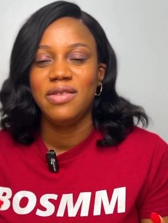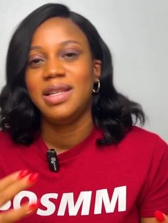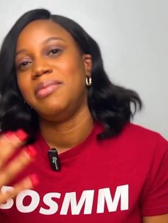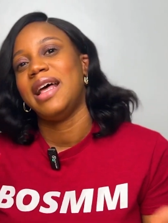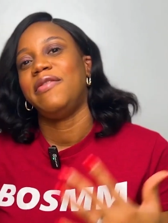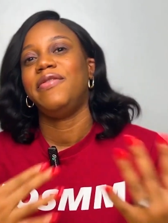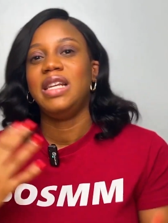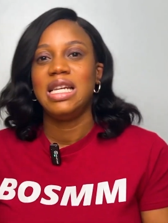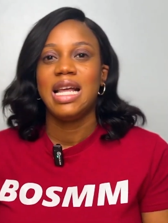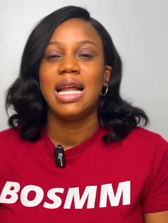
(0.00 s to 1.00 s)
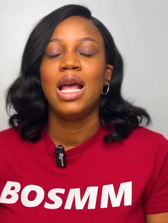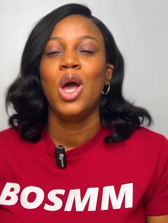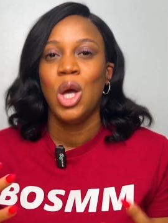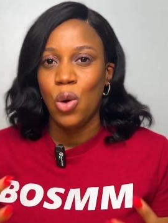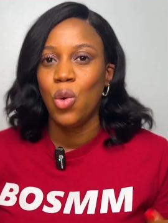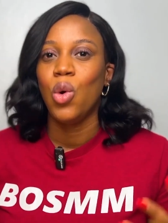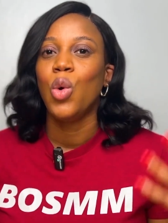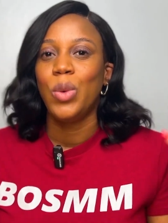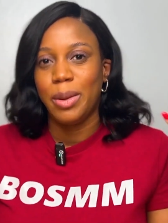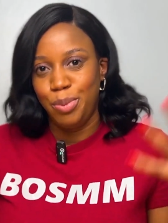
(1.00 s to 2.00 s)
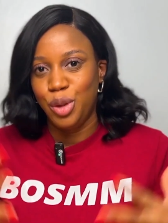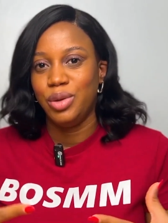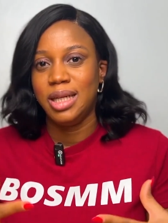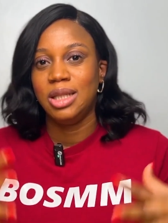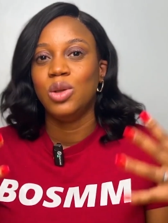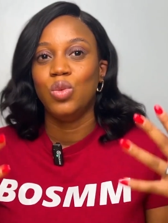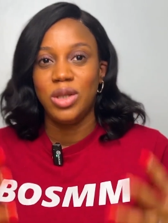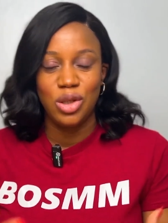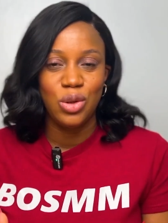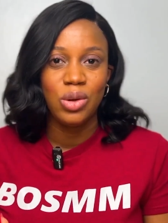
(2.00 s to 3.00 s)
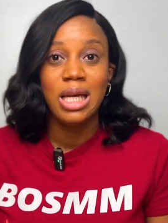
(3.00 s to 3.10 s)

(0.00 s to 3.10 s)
them that feeling that, oh, we're building with you.